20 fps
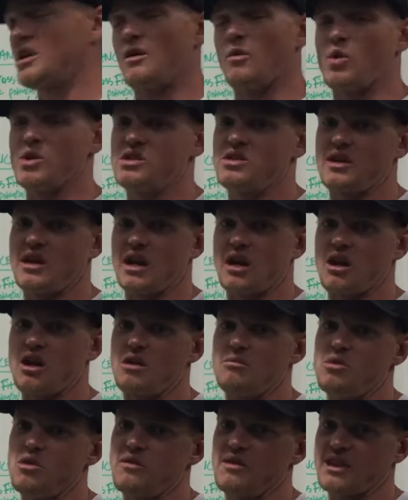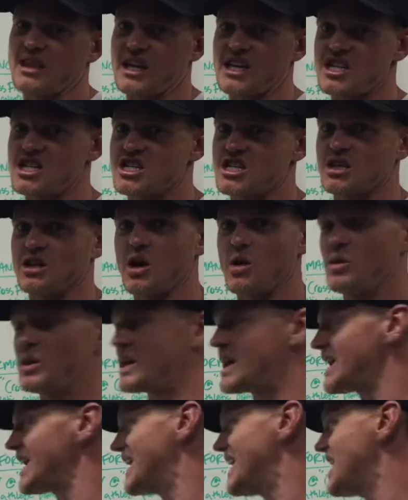once you get good at moving things
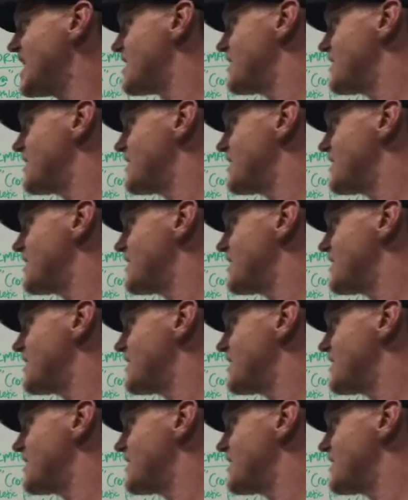slowly,